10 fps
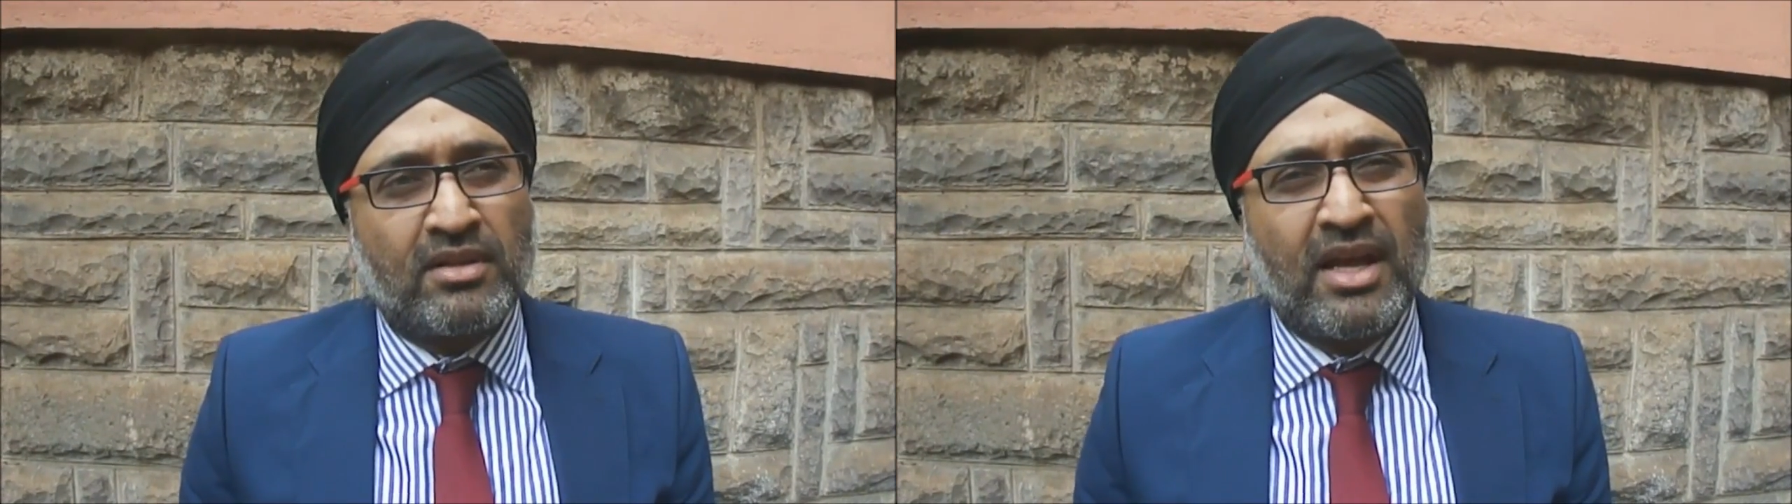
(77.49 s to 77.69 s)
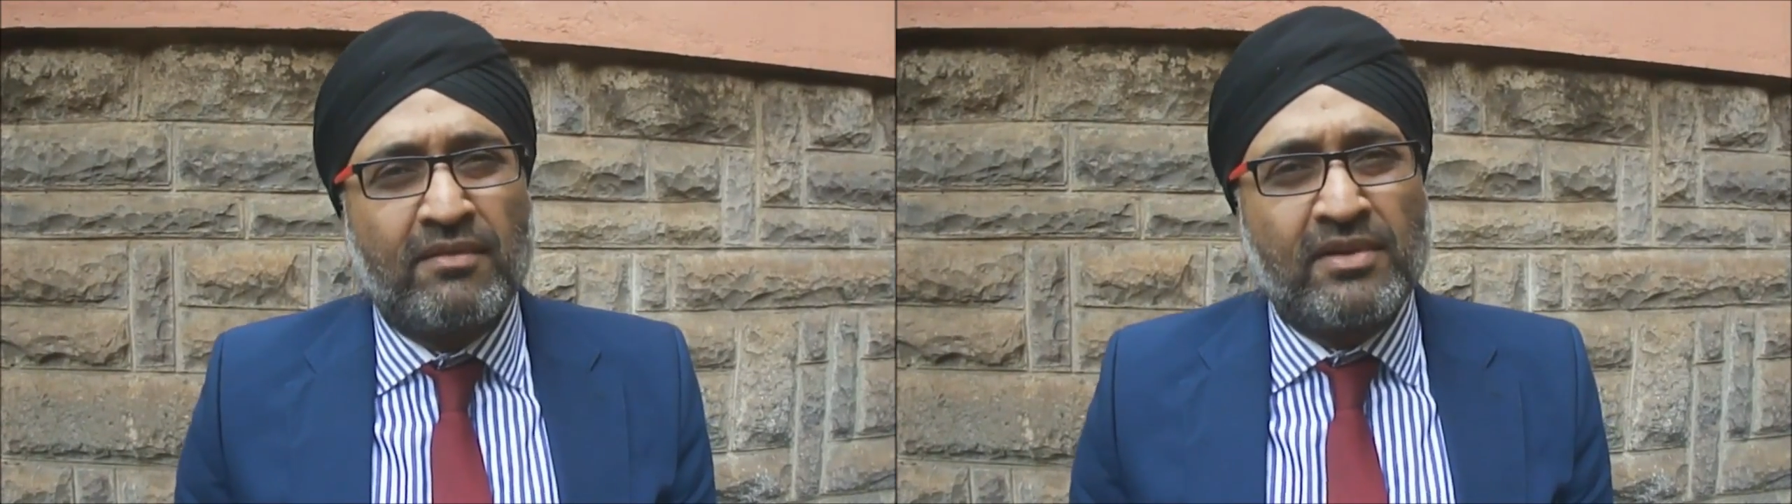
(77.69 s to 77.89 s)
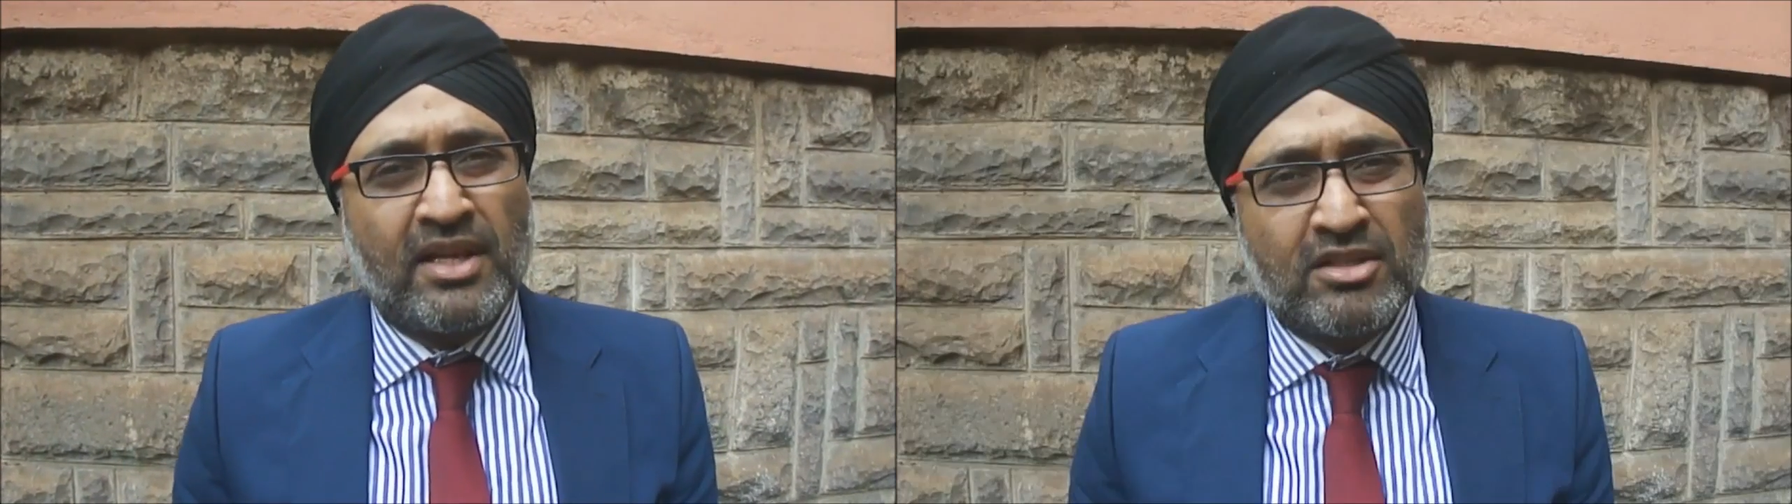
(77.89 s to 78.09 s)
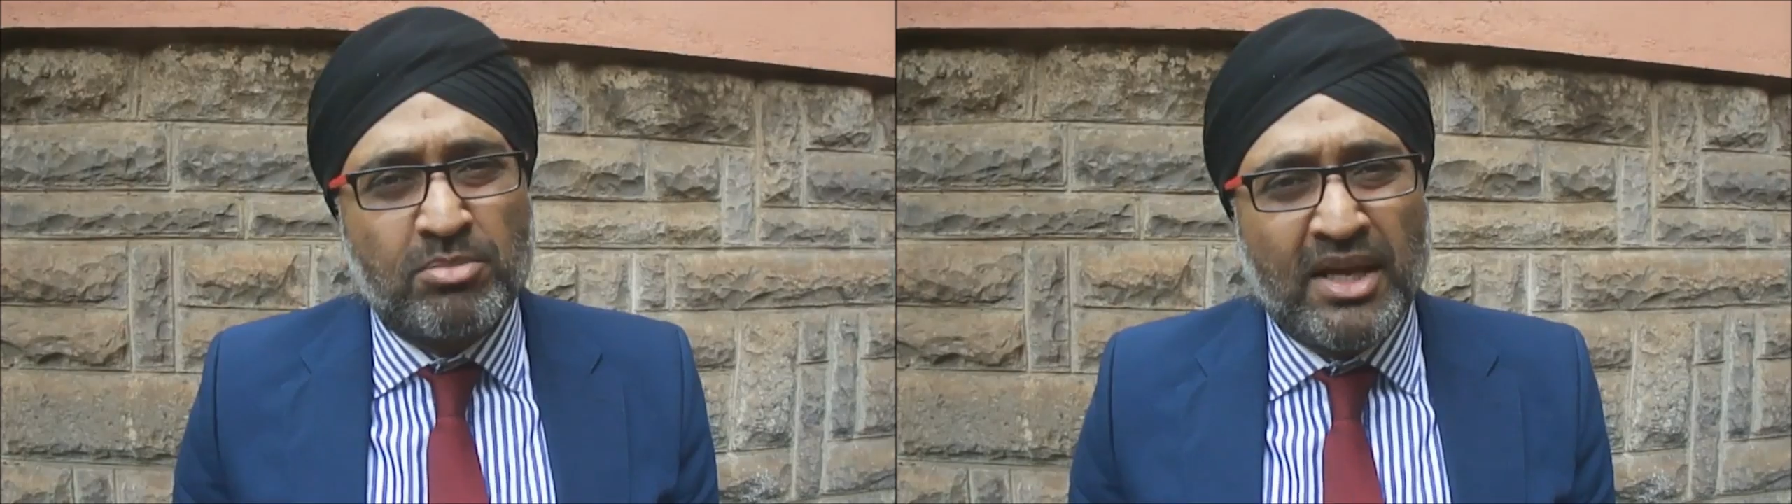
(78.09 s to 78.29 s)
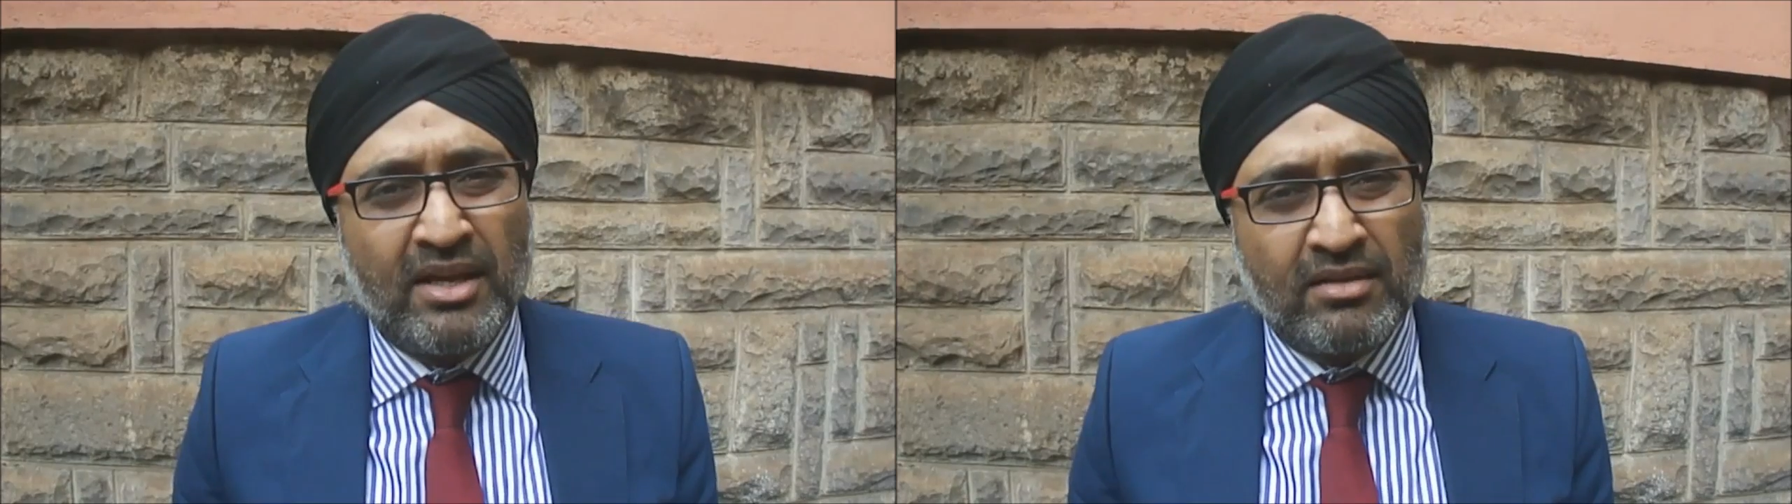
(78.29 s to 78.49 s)
that they have less
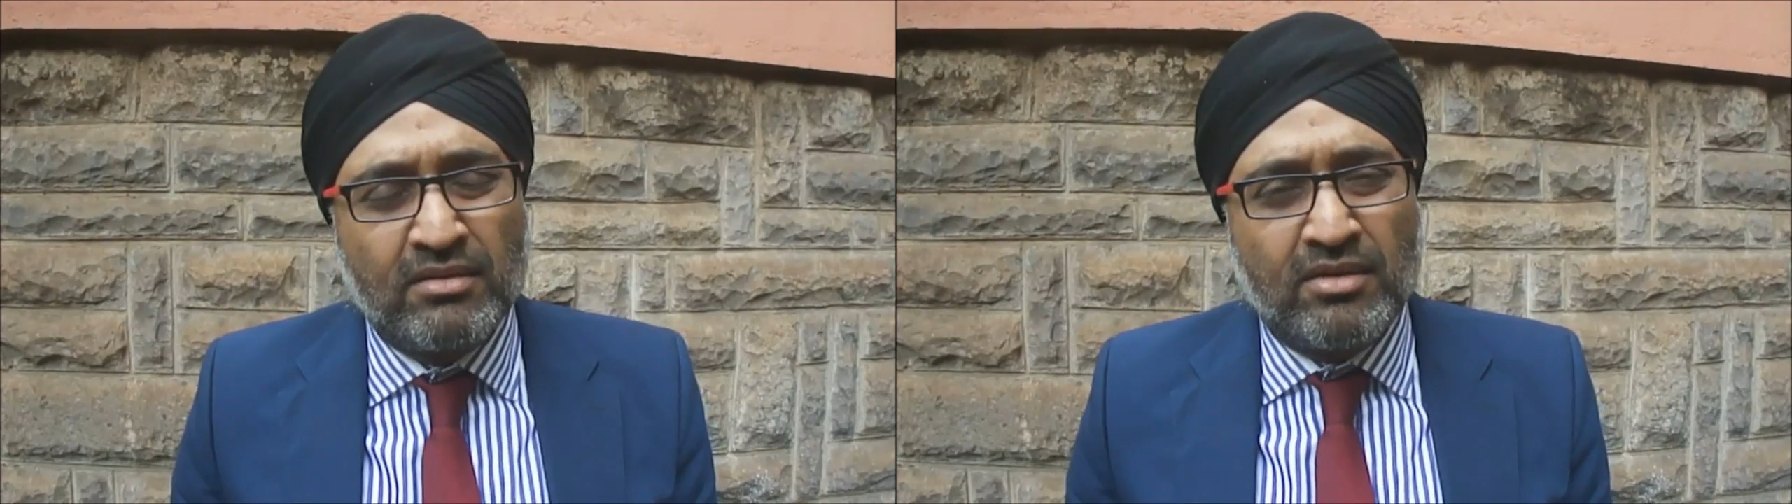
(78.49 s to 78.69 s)
pain.